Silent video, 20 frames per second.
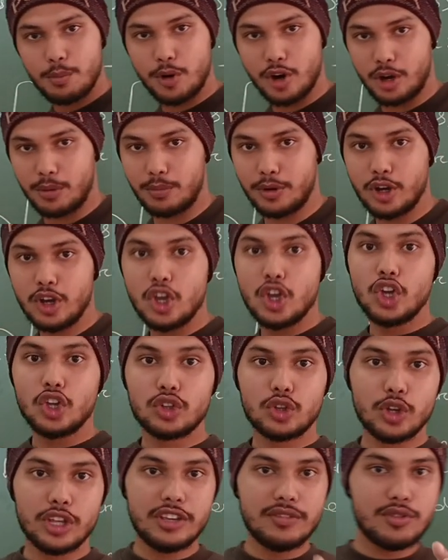formed.
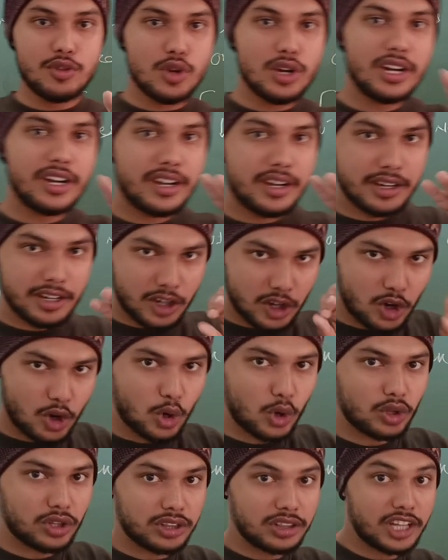So if you will
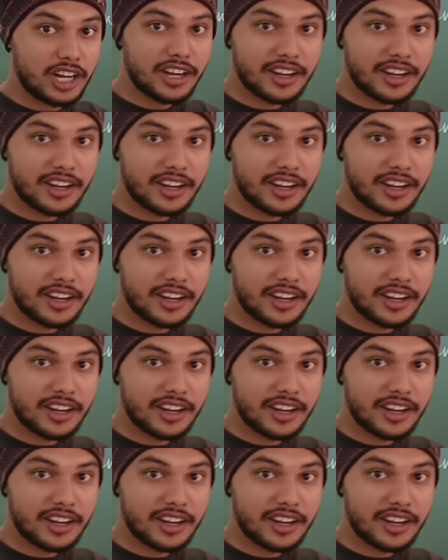draw the